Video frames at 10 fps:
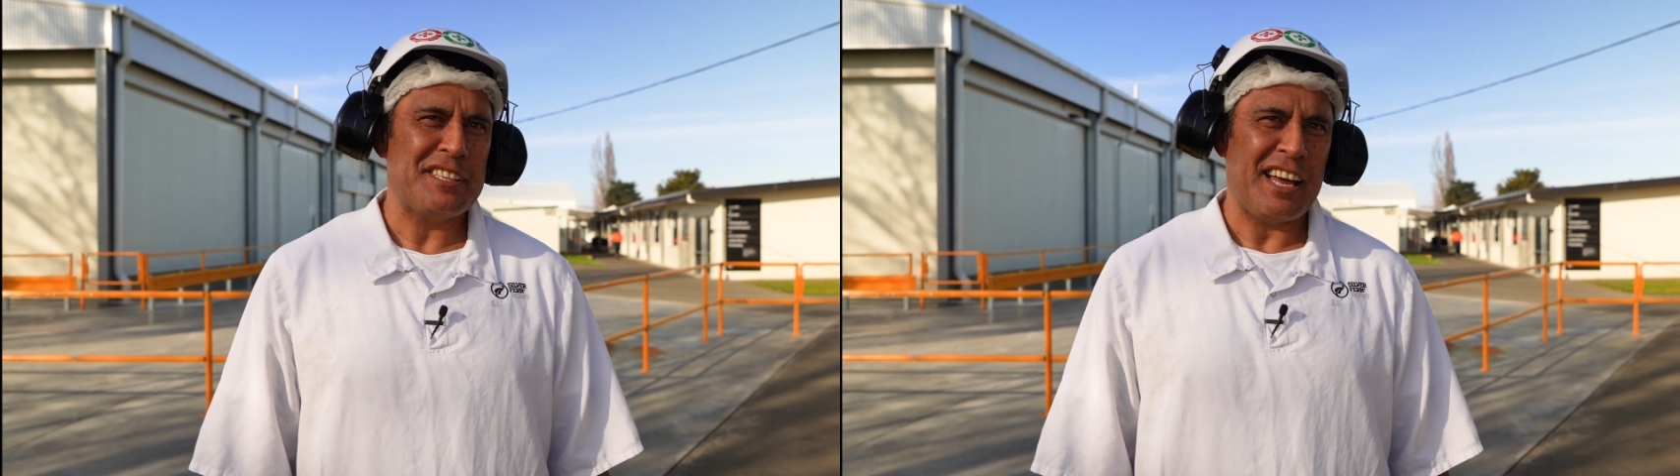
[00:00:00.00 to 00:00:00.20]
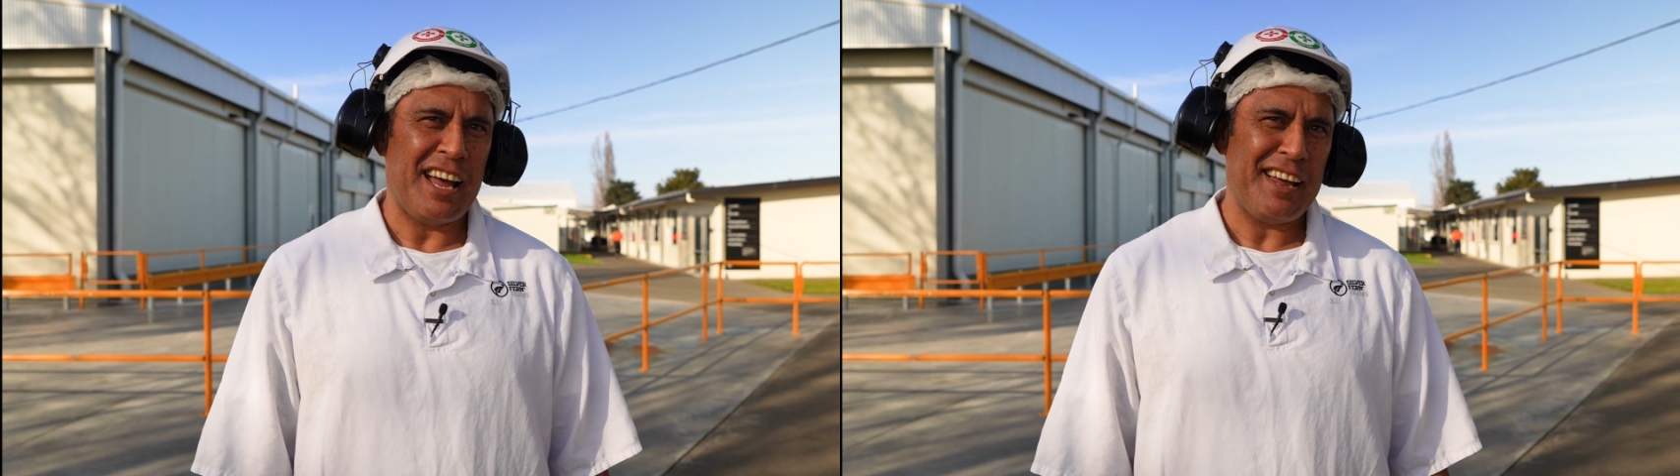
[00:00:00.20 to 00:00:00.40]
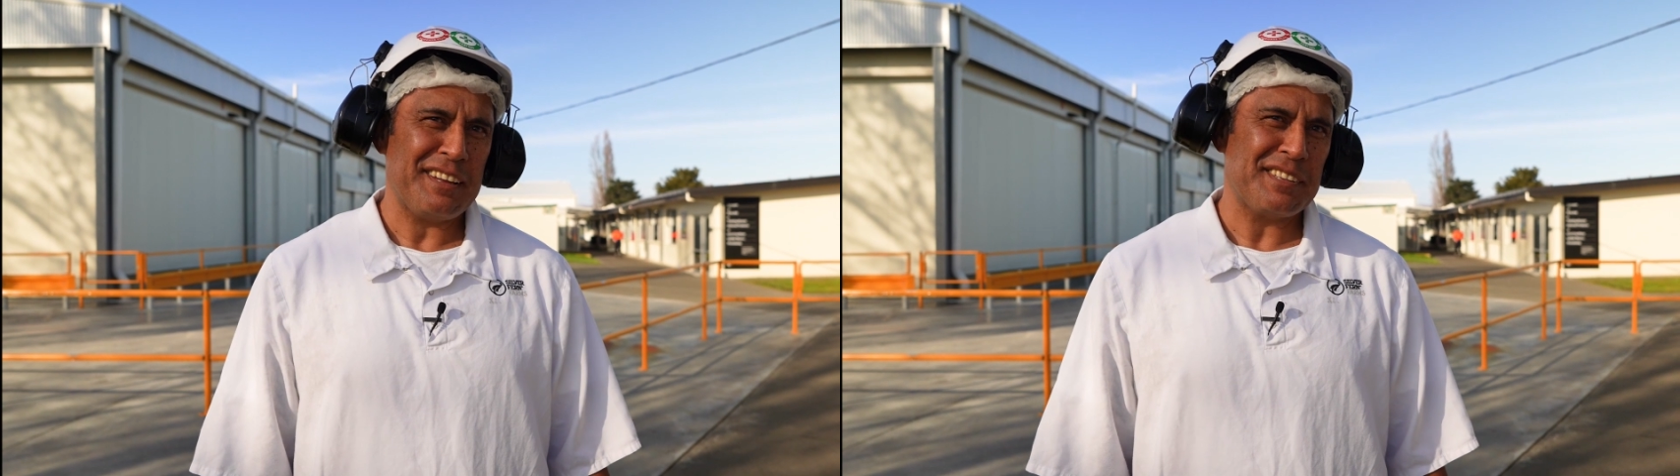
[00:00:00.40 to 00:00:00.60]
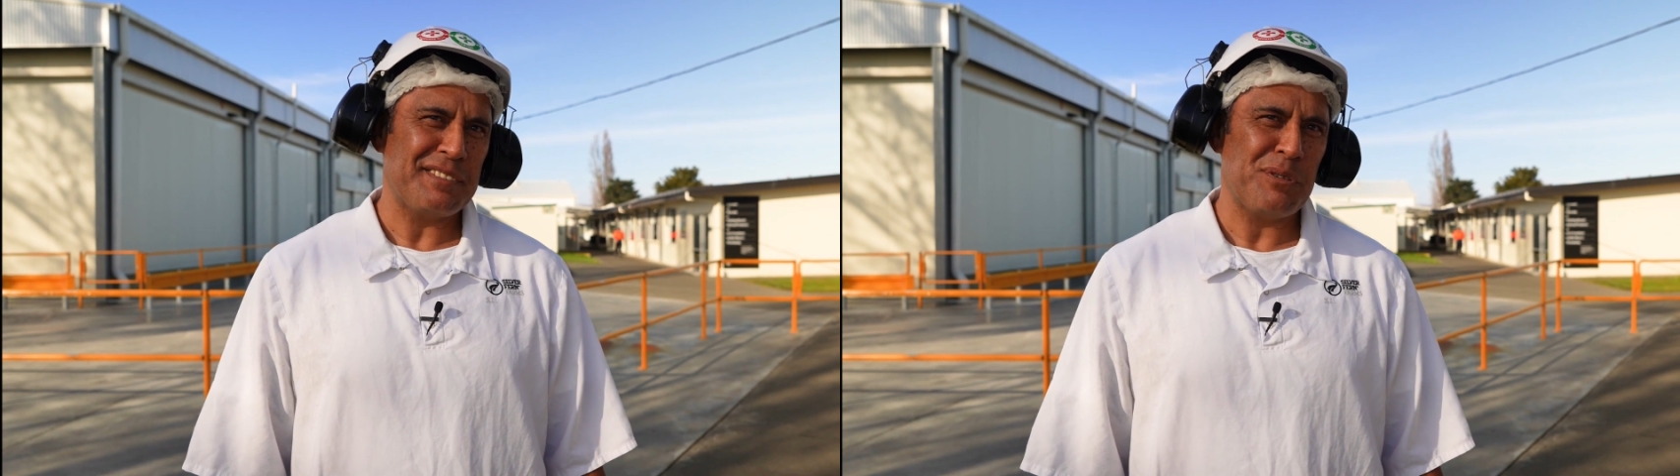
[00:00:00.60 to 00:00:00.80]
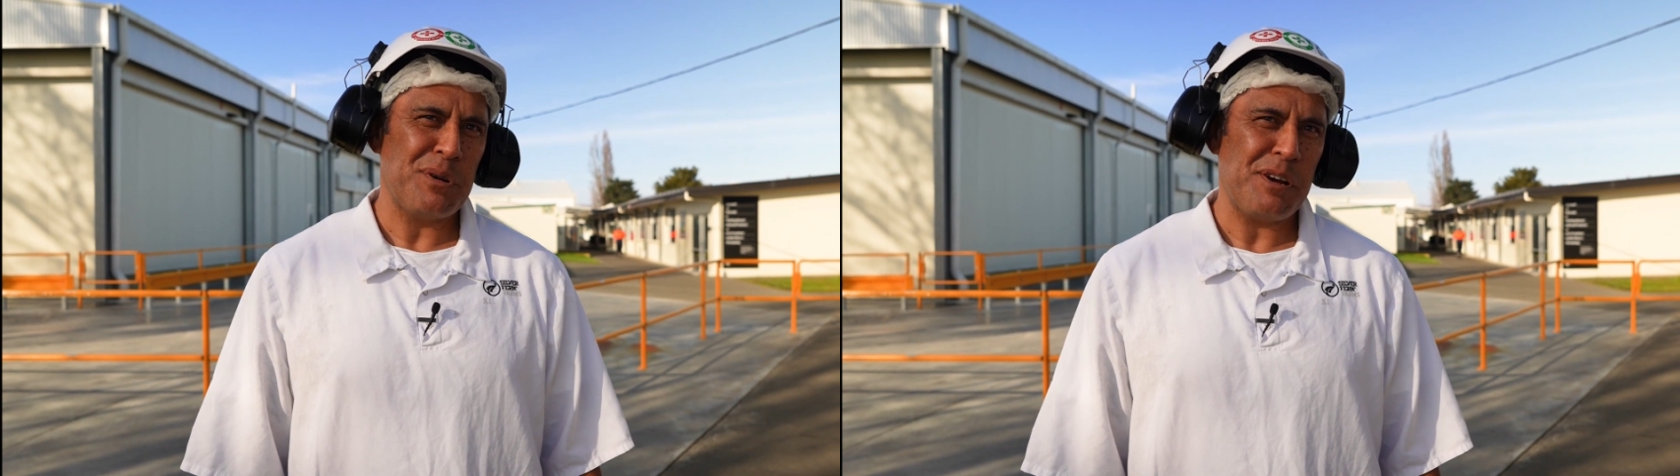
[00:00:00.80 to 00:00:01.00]
to
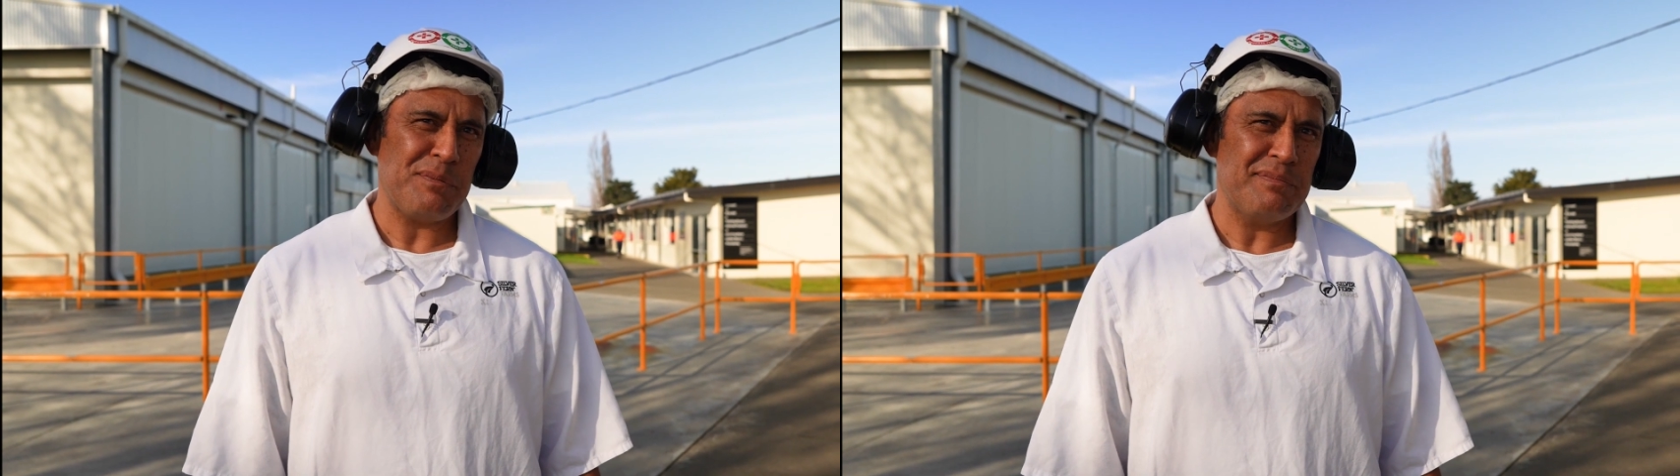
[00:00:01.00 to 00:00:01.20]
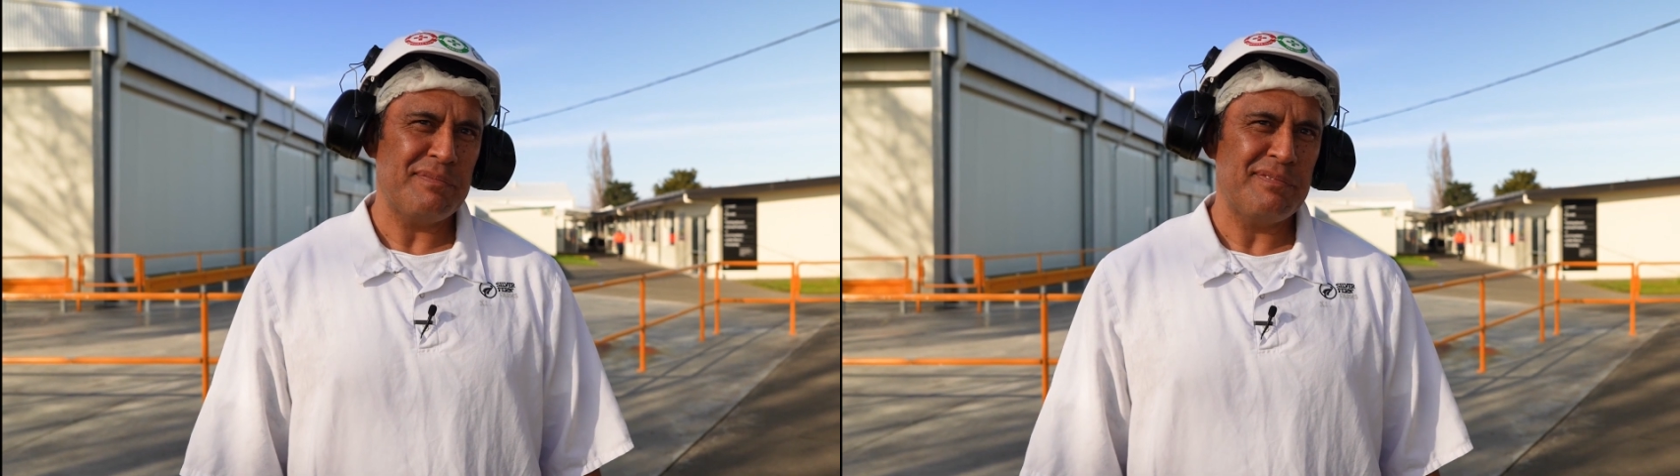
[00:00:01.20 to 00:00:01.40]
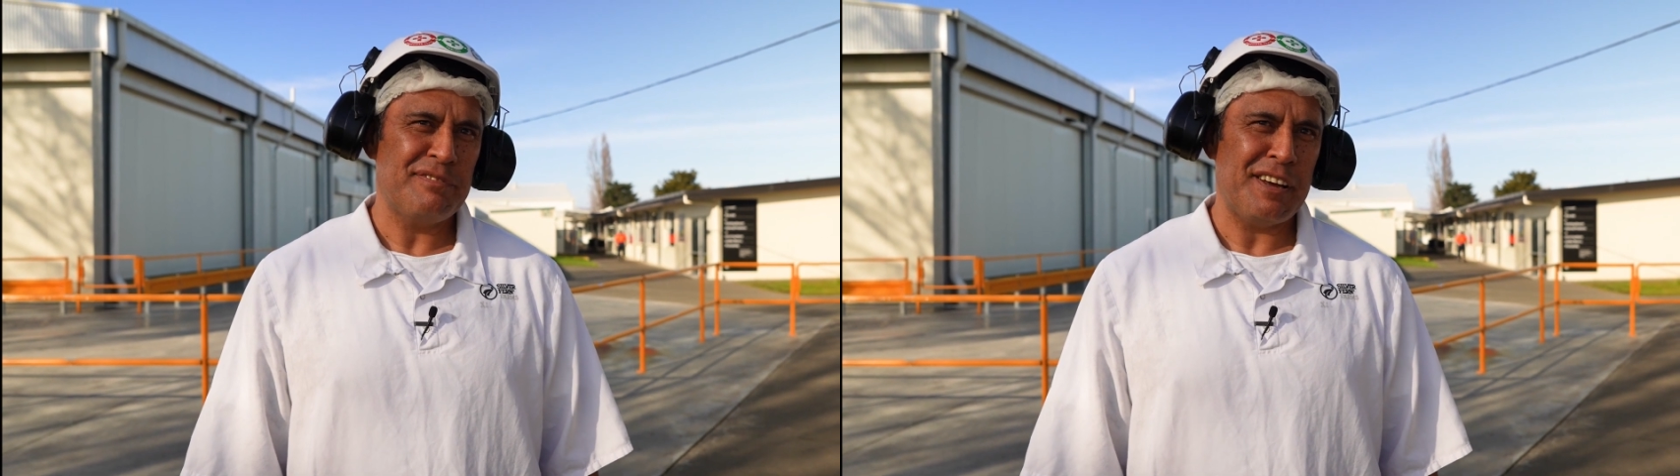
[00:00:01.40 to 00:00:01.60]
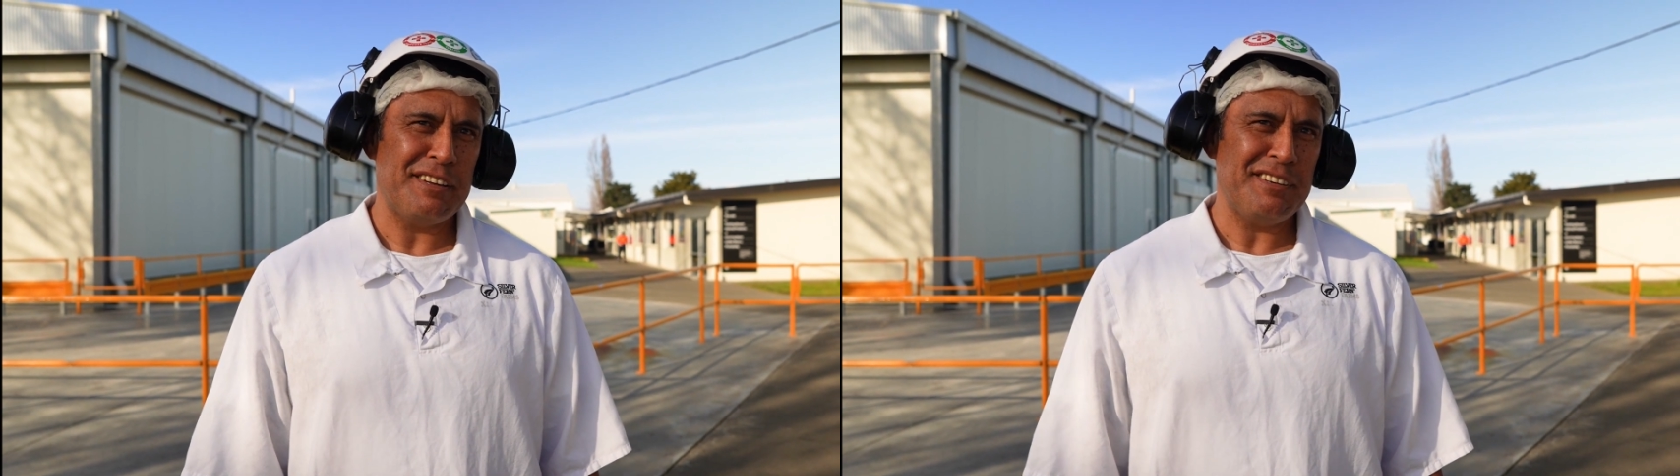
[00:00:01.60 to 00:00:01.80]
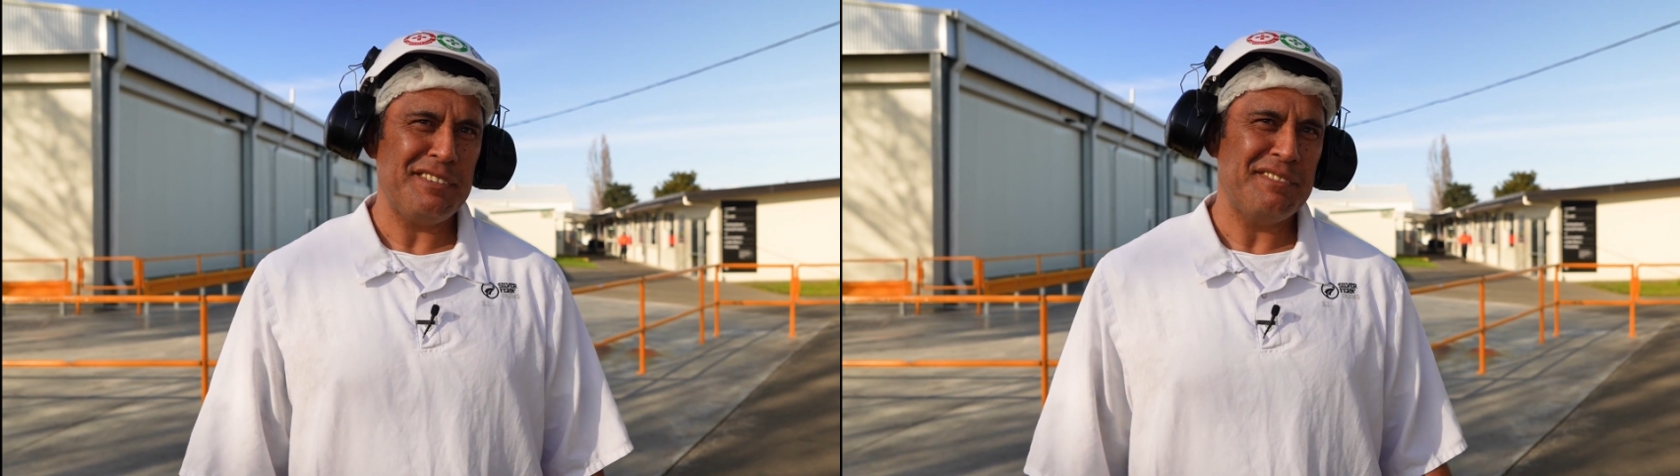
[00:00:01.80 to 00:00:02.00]
ask for help,
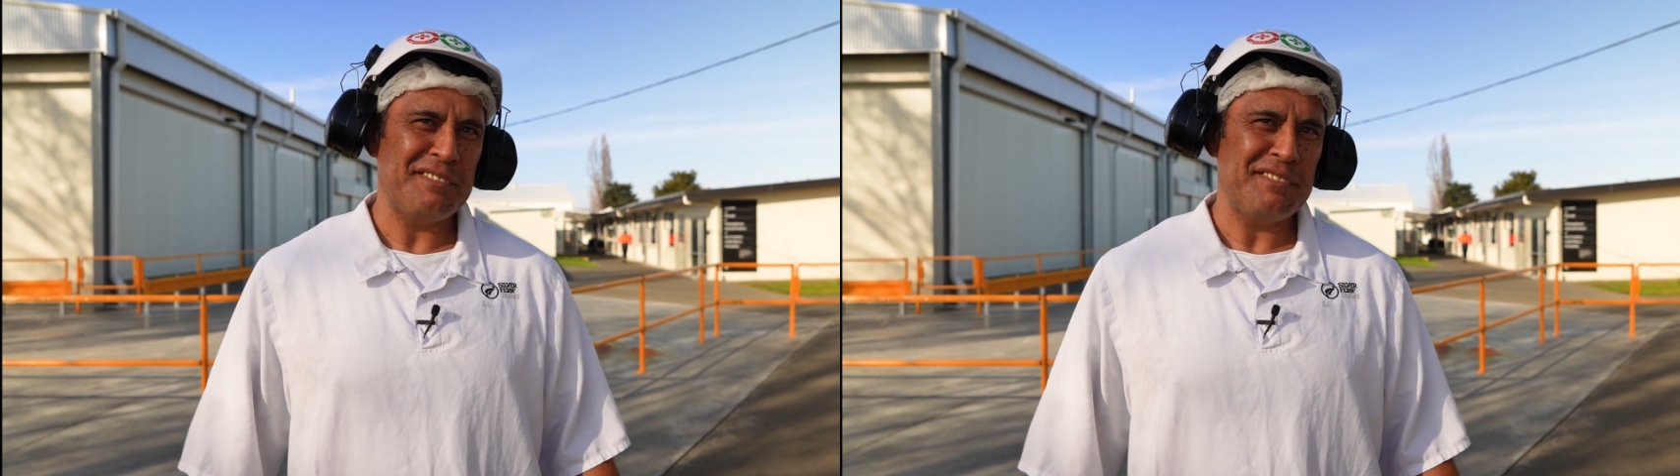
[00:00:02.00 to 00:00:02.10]
whānau.